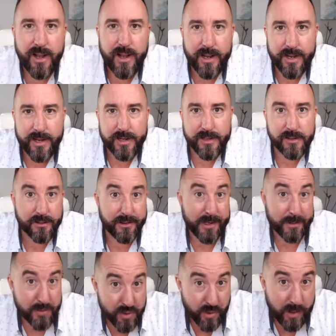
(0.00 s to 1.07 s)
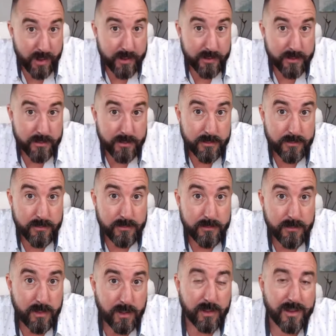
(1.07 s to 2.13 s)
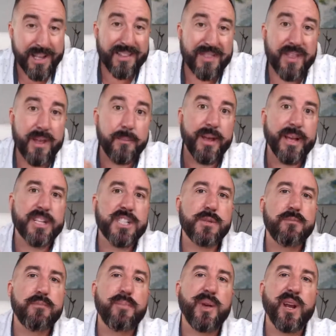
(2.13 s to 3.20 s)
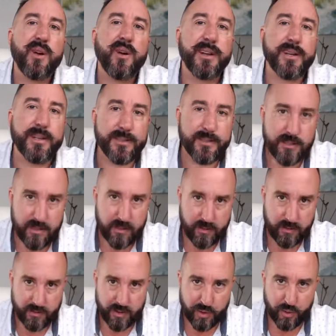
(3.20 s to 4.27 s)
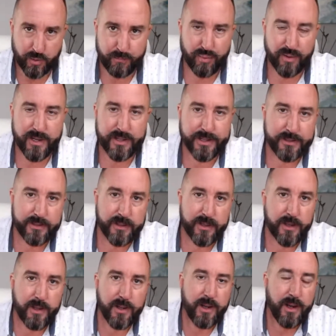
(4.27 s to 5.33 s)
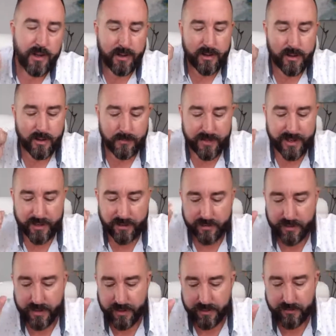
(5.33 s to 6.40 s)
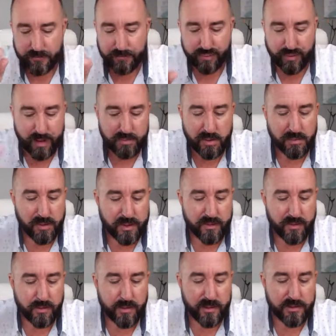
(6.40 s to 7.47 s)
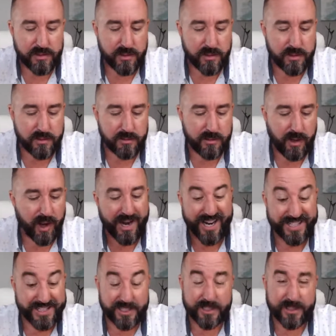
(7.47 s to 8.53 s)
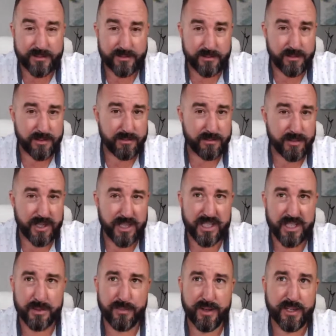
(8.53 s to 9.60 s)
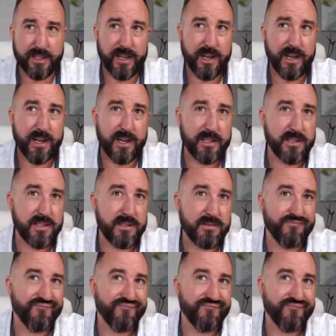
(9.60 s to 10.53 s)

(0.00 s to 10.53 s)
and let them try it. Let them experience your brand. And probably the reason I didn't is because